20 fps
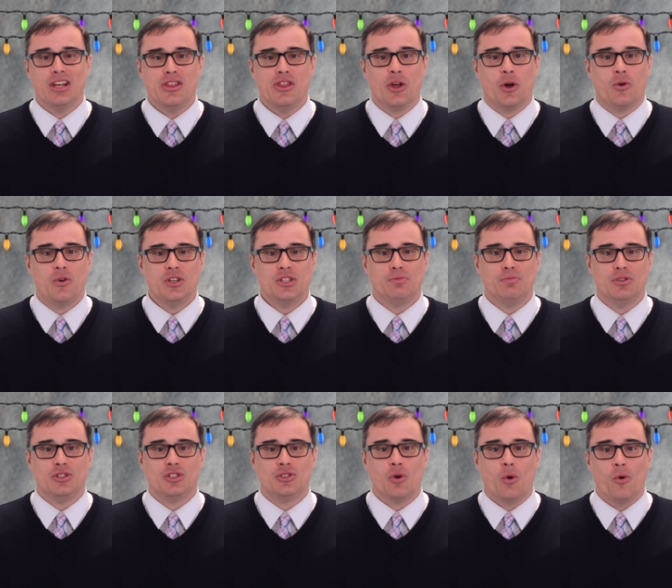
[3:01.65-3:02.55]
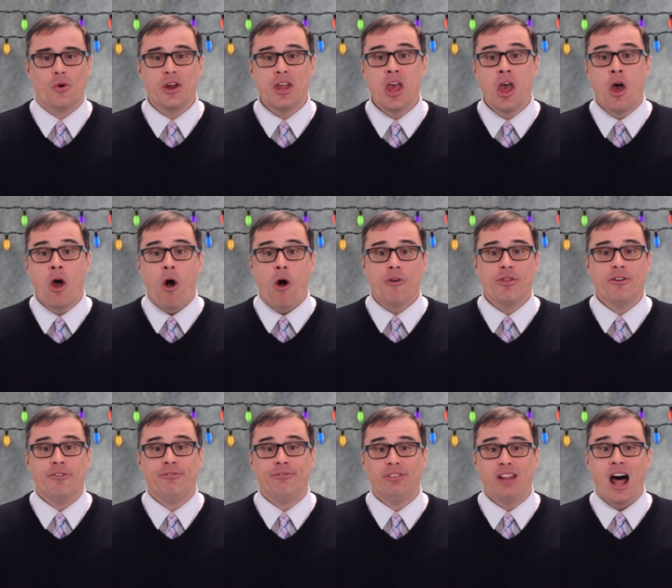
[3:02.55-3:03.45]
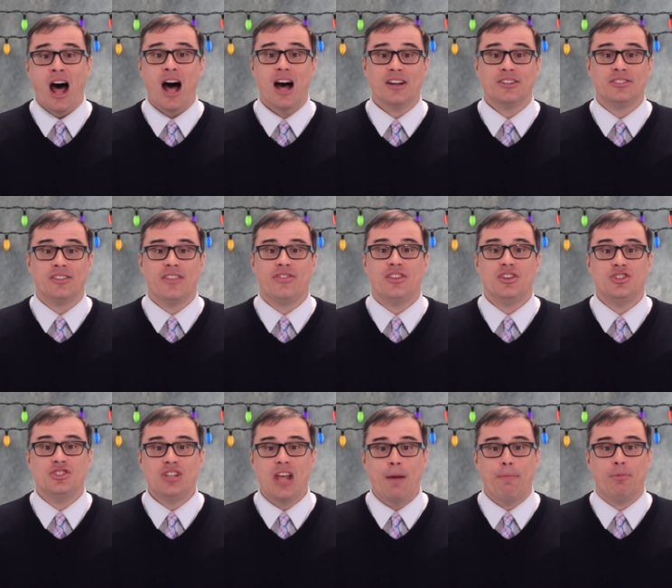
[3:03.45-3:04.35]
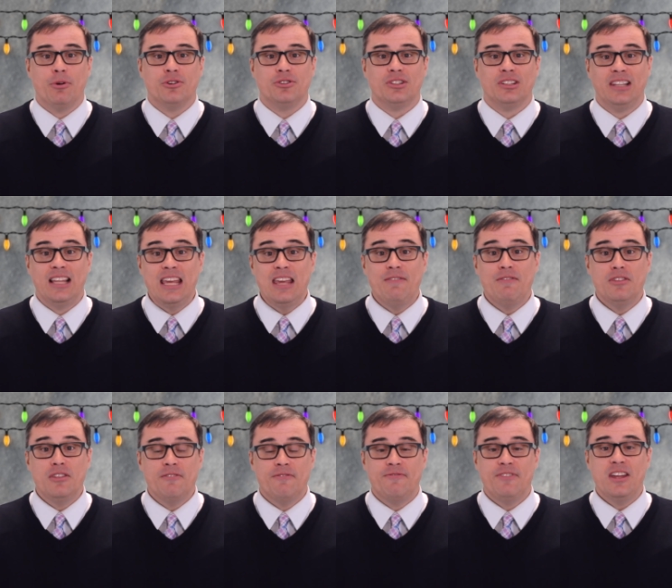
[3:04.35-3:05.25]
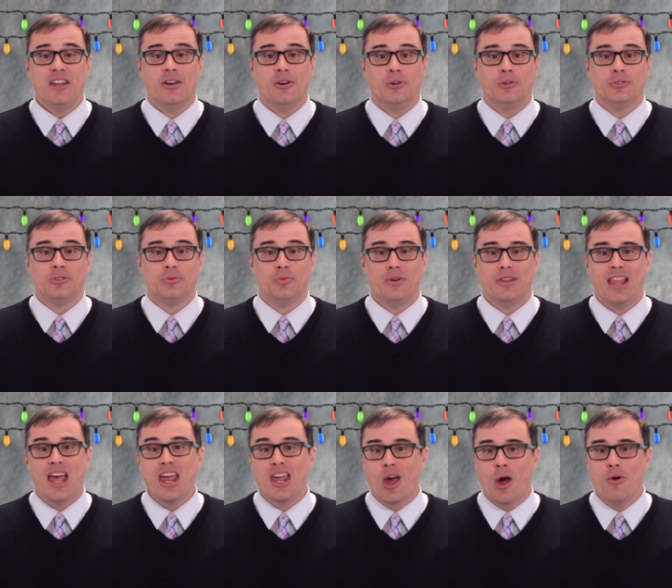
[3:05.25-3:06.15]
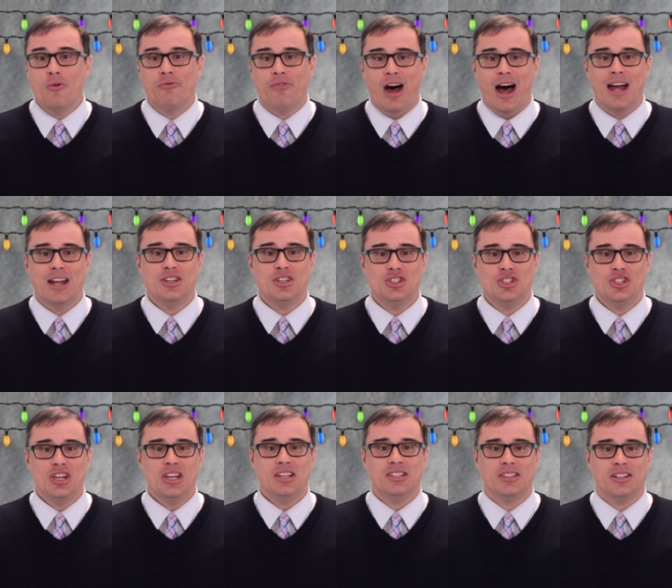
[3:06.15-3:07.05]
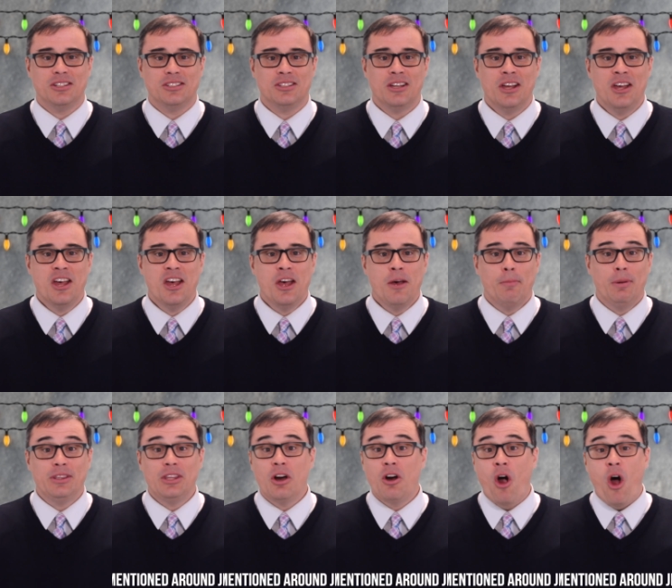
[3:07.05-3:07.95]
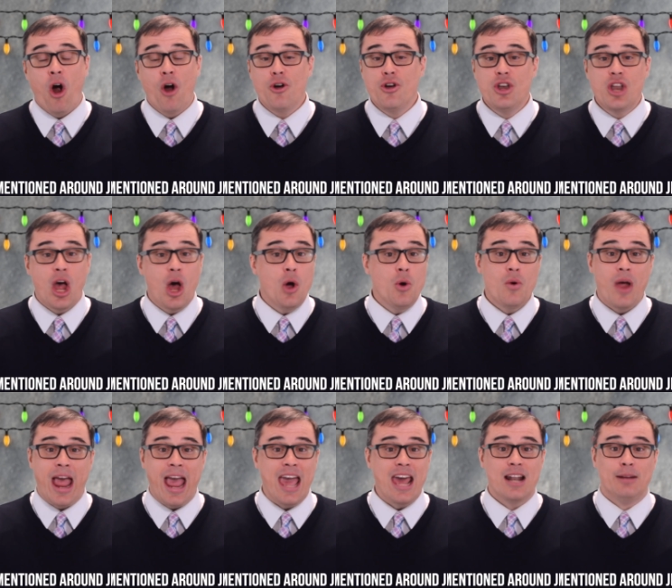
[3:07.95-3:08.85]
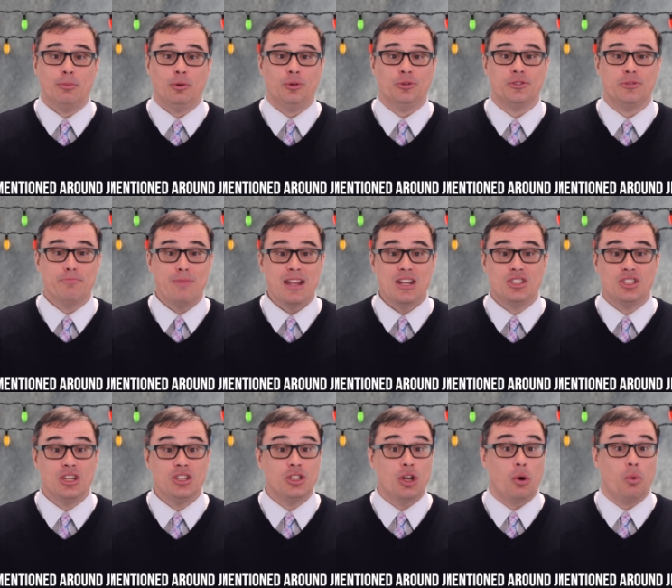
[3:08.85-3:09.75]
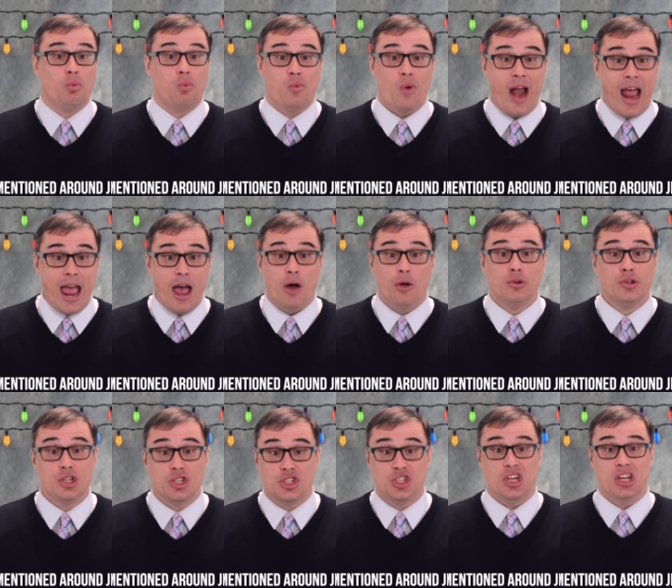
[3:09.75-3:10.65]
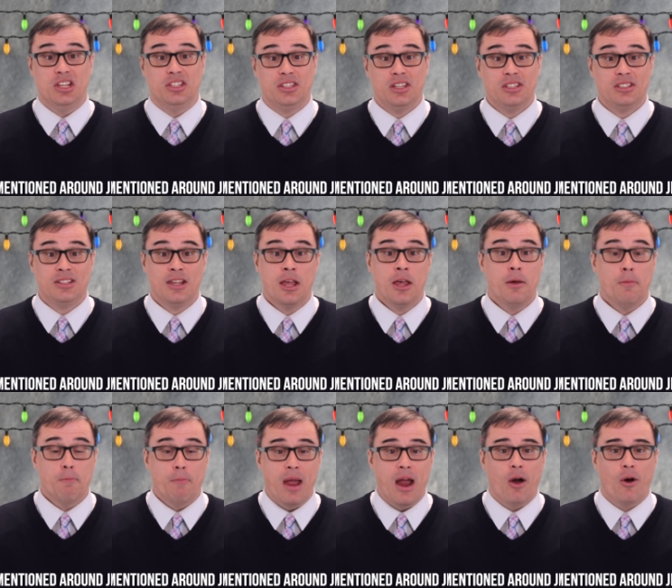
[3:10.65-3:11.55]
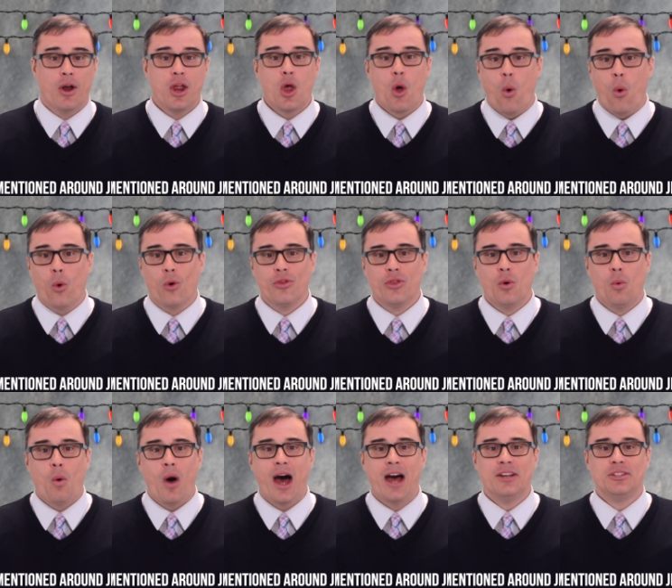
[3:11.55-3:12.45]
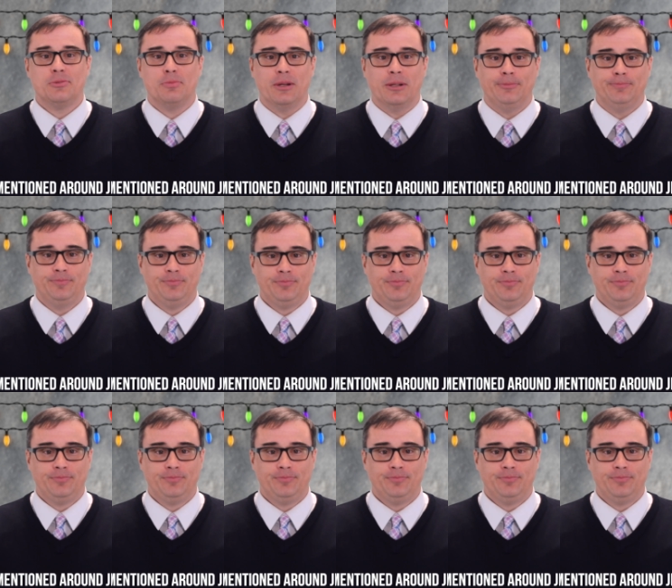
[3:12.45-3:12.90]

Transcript: in the Christmas story are the flocks that the shepherds leave in the fields when they go find Jesus. But there are no animals mentioned around Jesus, Mary, or the wise men.